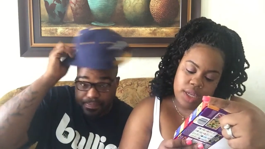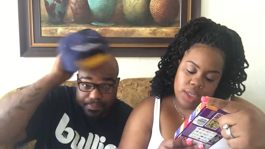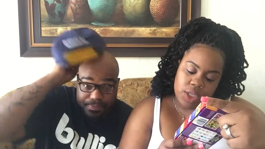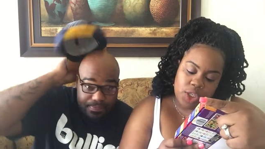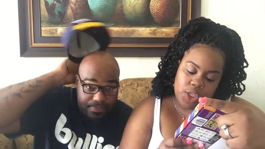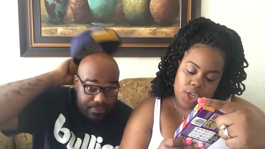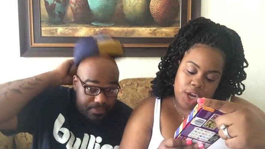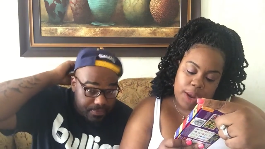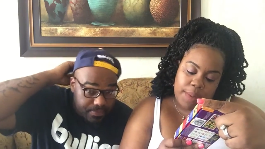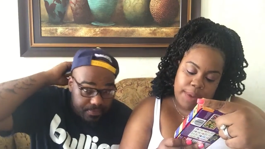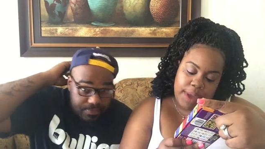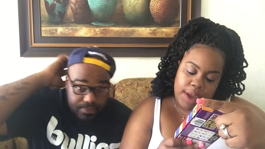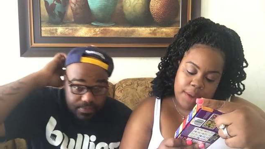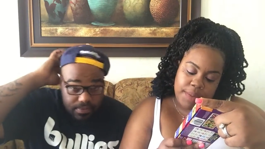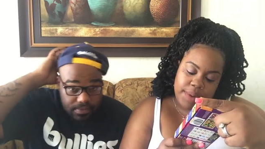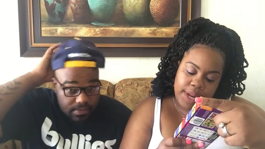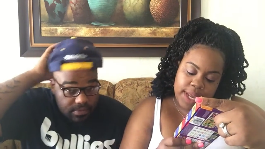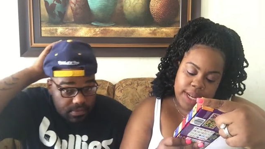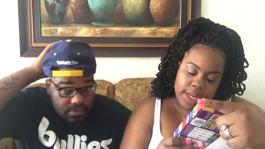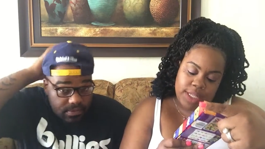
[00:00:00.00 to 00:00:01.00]
Speaker 1: strawberry
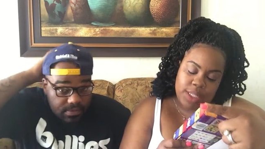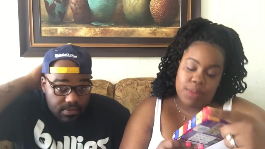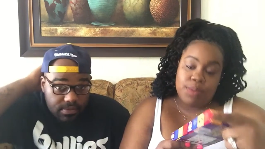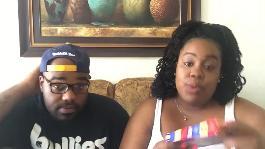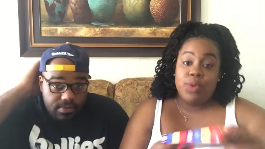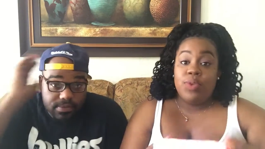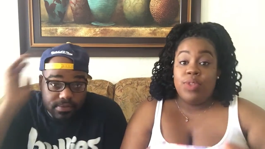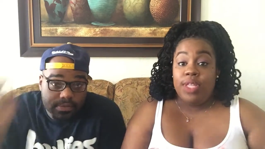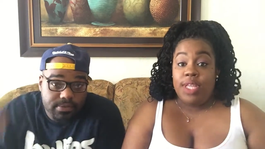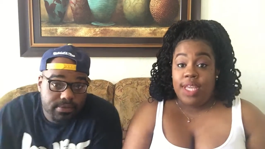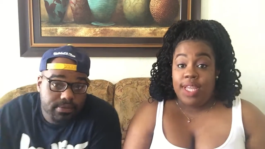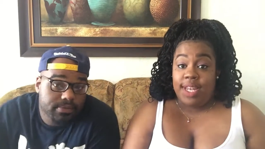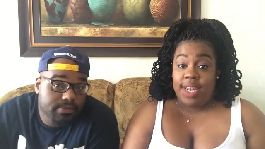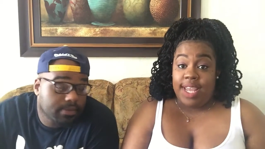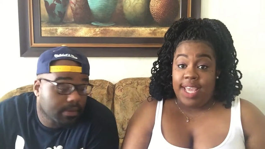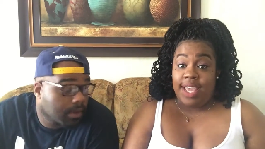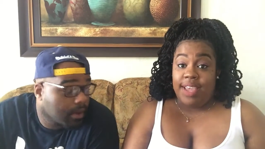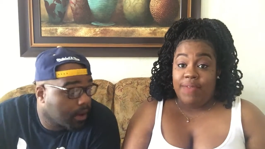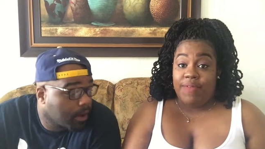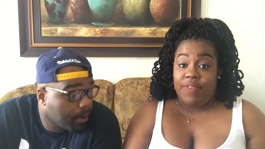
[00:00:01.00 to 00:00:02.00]
banana smoothie and
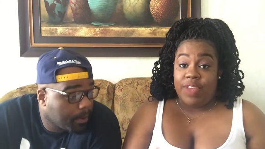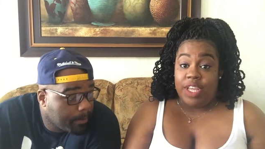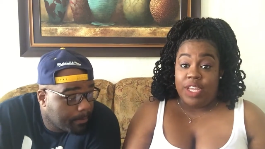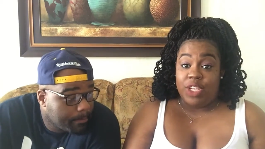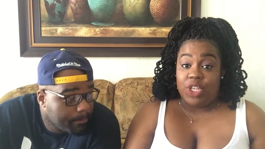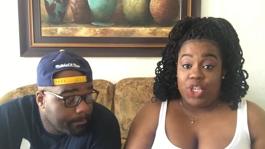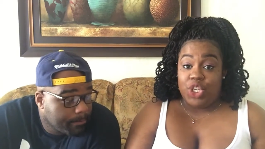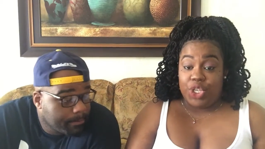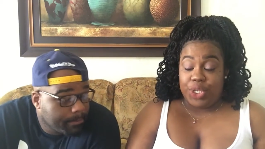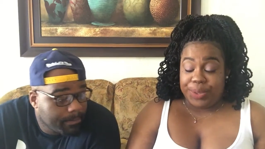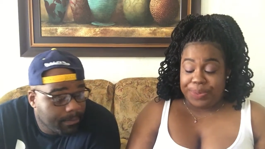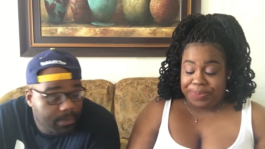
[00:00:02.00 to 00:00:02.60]
dead fish.